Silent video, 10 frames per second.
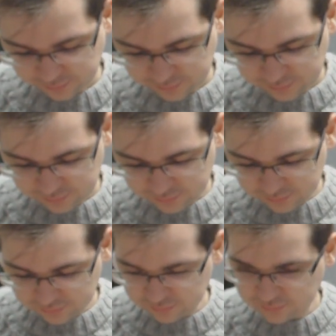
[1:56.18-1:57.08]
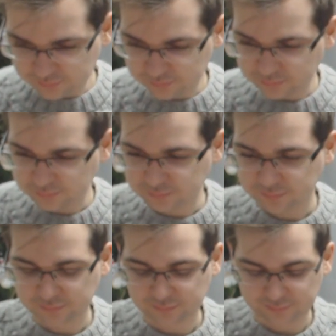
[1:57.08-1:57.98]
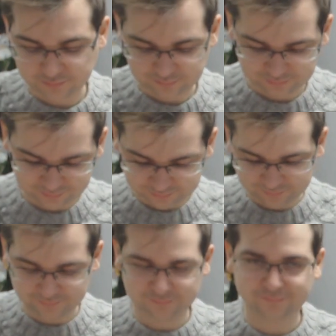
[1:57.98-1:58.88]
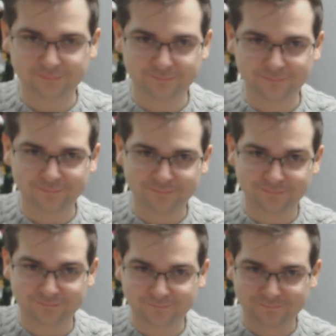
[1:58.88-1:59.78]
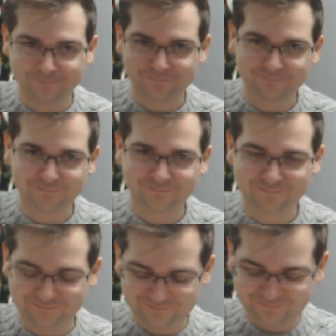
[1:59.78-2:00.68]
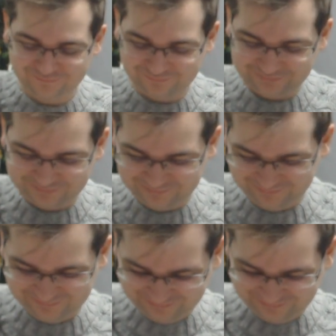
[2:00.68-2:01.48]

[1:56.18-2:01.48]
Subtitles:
No words are spoken by the person on screen.